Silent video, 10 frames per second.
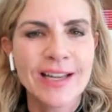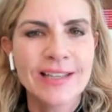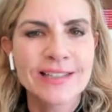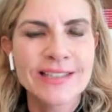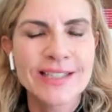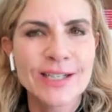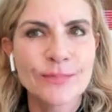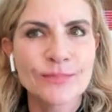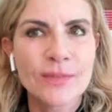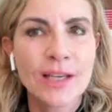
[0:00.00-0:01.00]
And
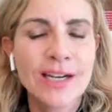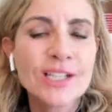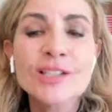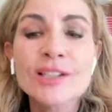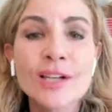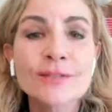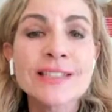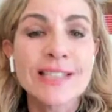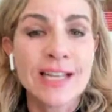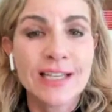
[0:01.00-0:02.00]
I just love
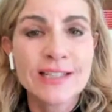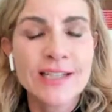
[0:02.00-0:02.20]
to dance.